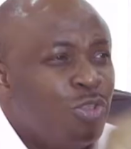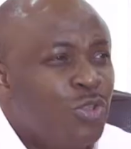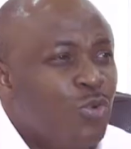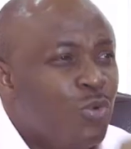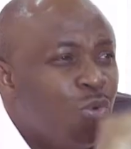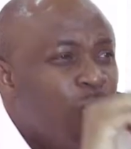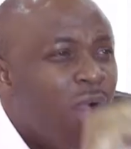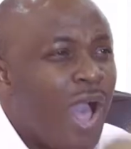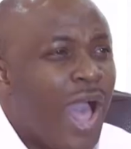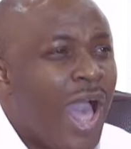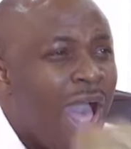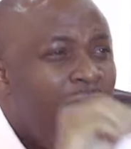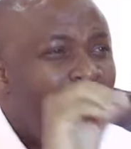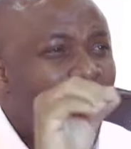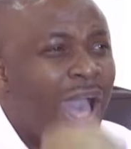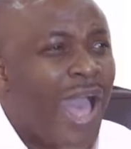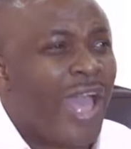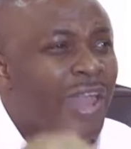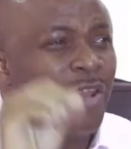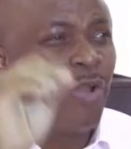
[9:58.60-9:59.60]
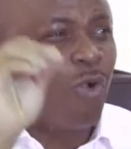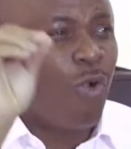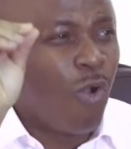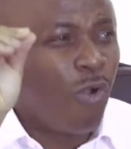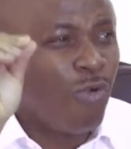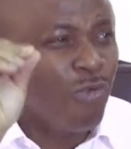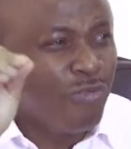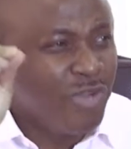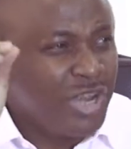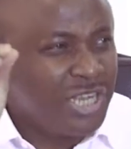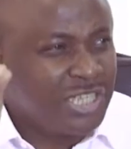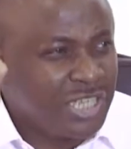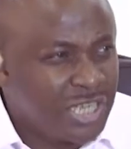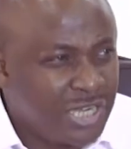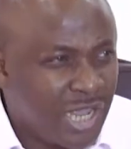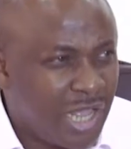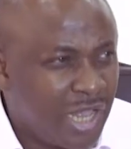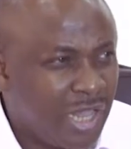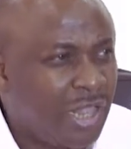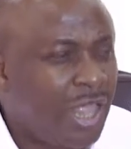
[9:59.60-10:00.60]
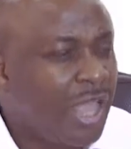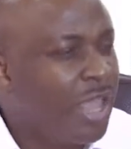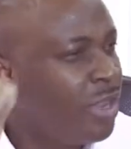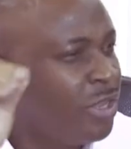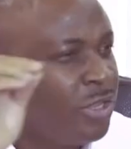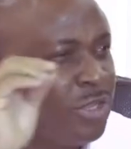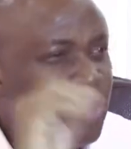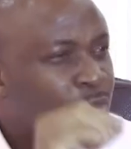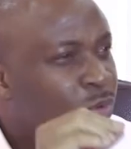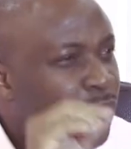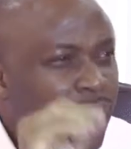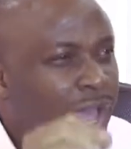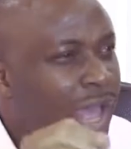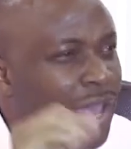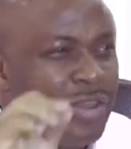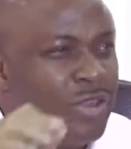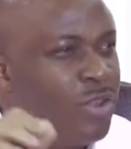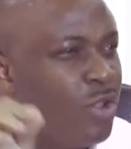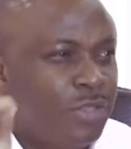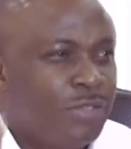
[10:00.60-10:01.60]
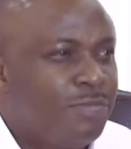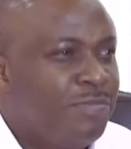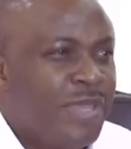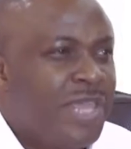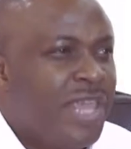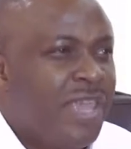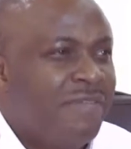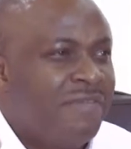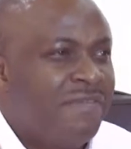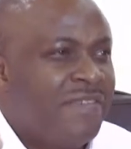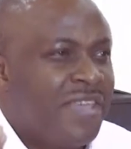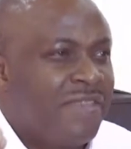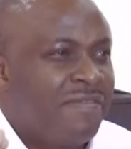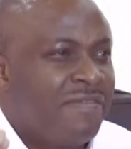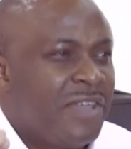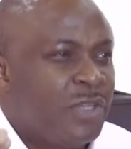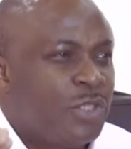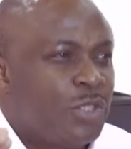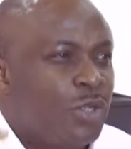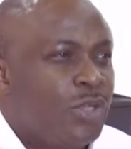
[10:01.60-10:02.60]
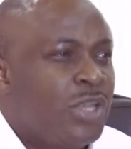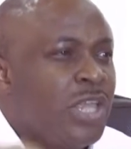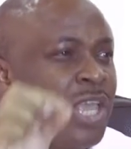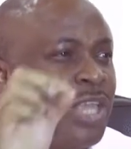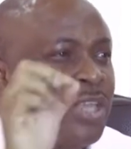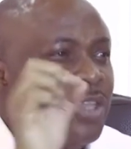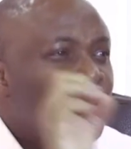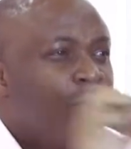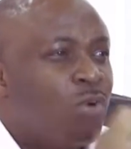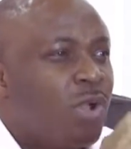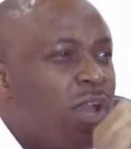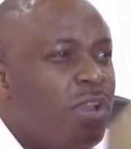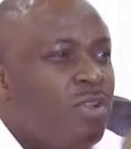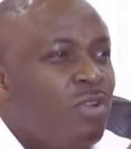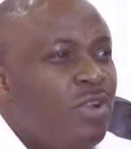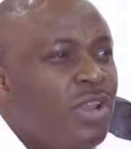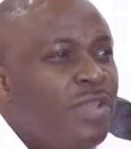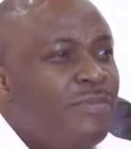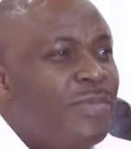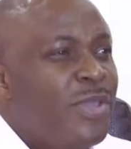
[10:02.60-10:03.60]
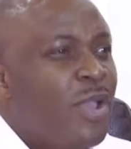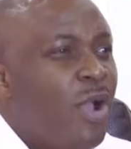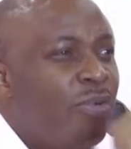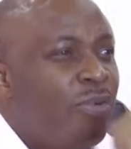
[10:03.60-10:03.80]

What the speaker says: You are an original. You cannot be a fake version. You can only be